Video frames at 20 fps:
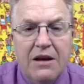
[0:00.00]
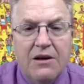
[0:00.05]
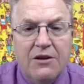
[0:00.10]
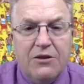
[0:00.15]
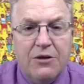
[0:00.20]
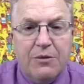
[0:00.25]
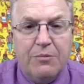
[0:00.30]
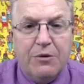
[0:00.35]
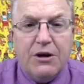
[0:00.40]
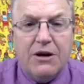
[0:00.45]

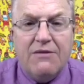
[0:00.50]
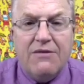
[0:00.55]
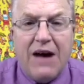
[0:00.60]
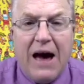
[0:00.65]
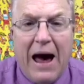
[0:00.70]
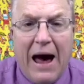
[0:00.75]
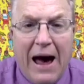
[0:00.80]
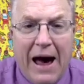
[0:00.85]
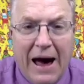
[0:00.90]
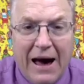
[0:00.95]
the book of
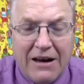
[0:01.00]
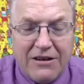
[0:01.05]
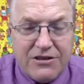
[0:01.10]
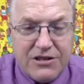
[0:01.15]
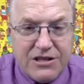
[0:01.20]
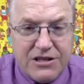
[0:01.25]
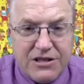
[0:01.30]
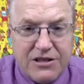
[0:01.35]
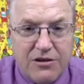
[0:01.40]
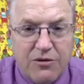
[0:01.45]

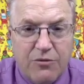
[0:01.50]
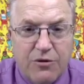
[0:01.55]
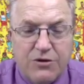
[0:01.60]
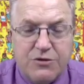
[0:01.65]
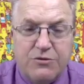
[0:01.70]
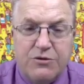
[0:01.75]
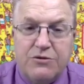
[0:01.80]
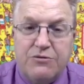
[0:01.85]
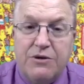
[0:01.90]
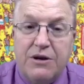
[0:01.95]
Acts, which
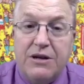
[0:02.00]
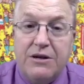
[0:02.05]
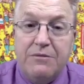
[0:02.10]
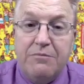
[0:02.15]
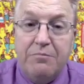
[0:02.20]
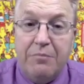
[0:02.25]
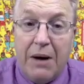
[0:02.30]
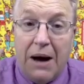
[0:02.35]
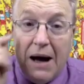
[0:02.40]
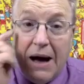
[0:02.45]
was written
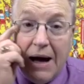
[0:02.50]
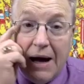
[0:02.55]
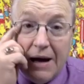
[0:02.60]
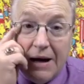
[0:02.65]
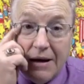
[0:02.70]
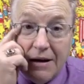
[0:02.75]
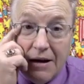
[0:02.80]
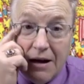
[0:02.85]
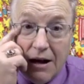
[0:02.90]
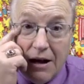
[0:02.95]

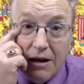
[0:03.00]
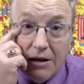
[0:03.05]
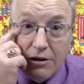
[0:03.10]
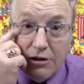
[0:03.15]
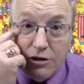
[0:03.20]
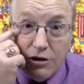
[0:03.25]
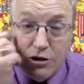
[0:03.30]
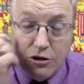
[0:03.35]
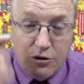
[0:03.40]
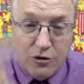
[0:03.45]
by uh,
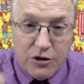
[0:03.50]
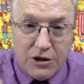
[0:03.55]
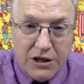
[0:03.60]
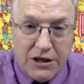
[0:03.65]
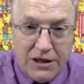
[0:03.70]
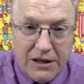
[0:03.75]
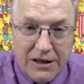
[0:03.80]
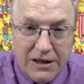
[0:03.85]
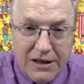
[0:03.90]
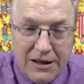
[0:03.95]
Luke.
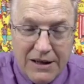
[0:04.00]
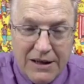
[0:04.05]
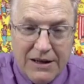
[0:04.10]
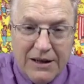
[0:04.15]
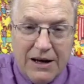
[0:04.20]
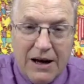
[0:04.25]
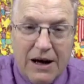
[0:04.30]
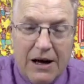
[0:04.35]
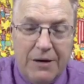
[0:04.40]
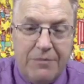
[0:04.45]

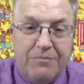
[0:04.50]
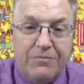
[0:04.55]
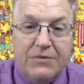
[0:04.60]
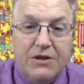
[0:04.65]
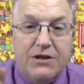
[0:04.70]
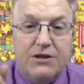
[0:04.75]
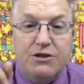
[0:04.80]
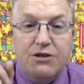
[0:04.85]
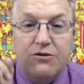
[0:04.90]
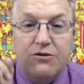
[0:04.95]
Um, did you